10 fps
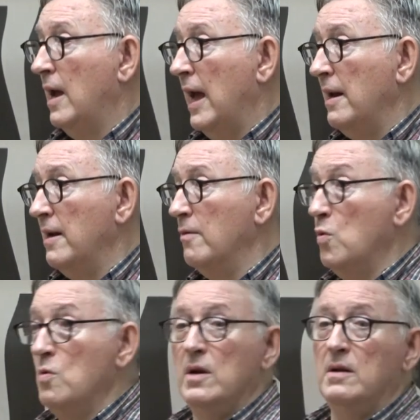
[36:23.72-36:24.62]
and
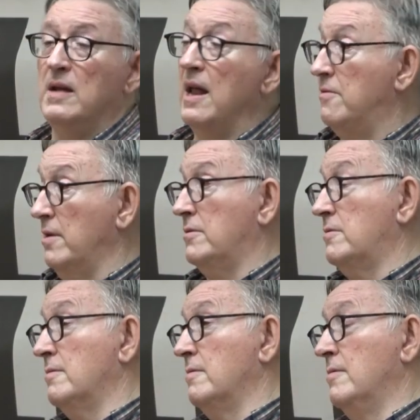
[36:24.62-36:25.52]
wounded hundreds.
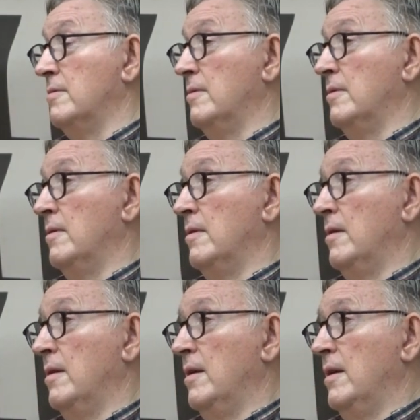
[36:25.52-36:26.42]

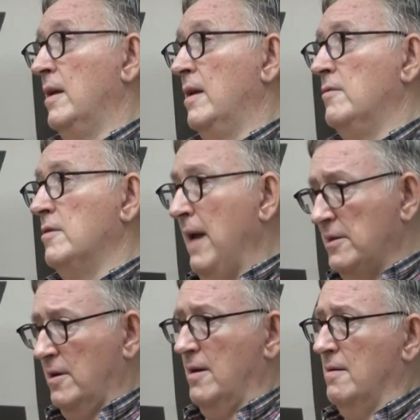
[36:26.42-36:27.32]
It was a
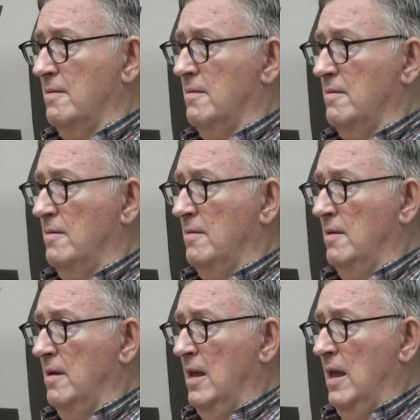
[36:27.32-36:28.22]
massacre.
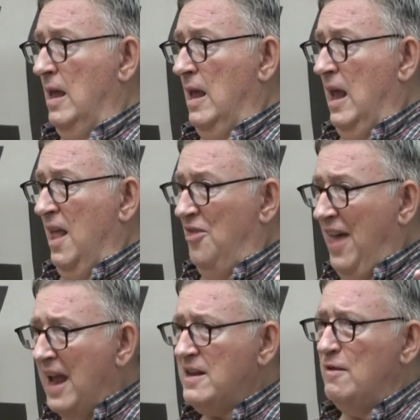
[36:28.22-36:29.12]
And
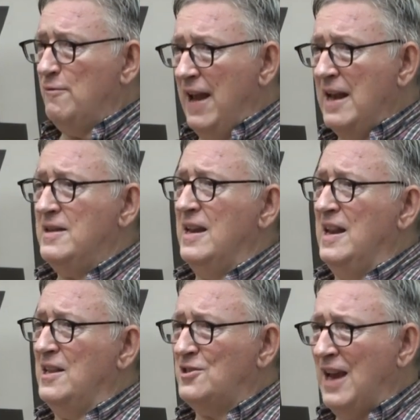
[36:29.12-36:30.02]
that event in
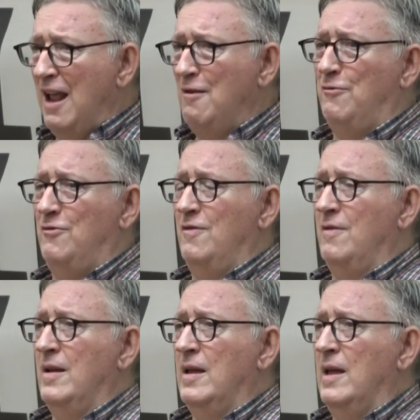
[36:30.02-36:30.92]
itself
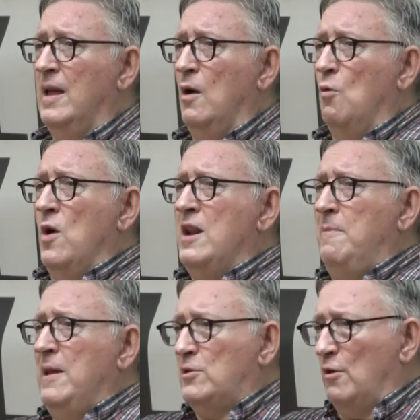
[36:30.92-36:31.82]
would have
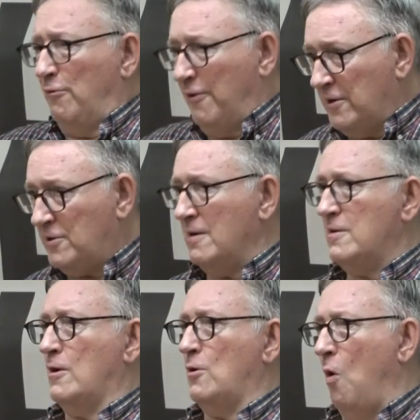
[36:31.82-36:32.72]
been sufficient
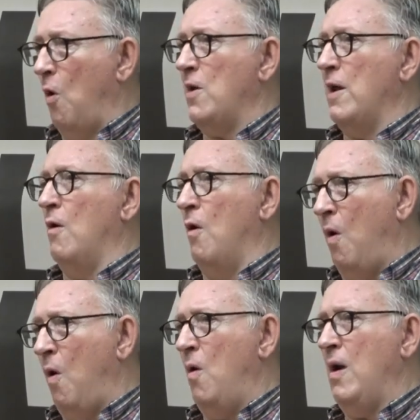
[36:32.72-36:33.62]
to call an
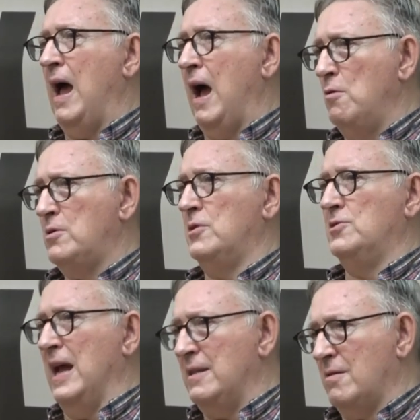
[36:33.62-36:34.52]
all-out
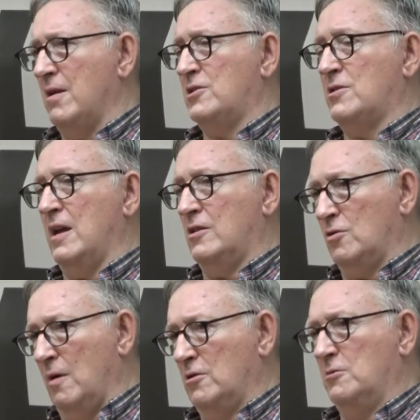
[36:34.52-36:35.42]
general strike
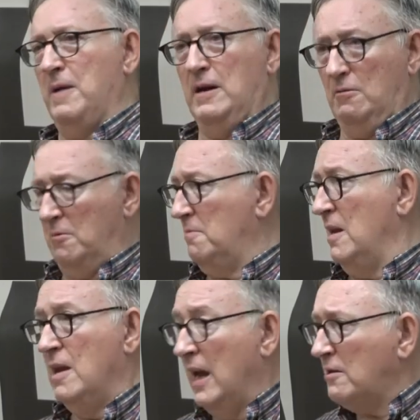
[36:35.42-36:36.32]
throughout Spain.
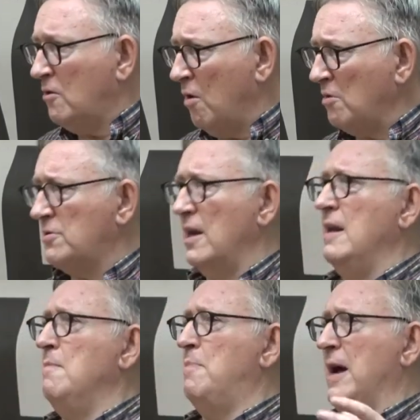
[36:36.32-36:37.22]
It caused an
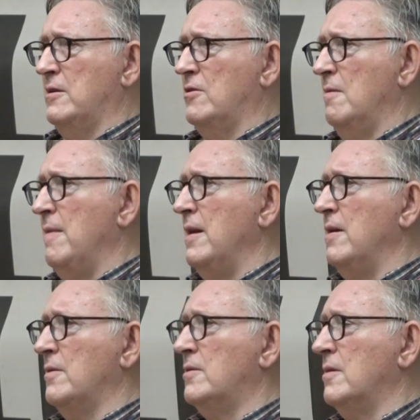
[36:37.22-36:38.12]
impact, a
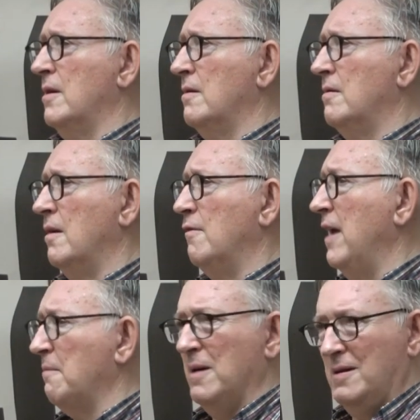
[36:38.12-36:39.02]
tremendous
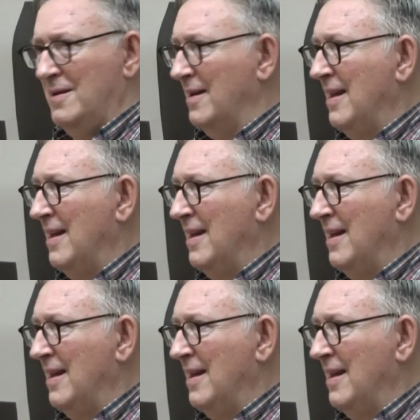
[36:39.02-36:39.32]
effect, but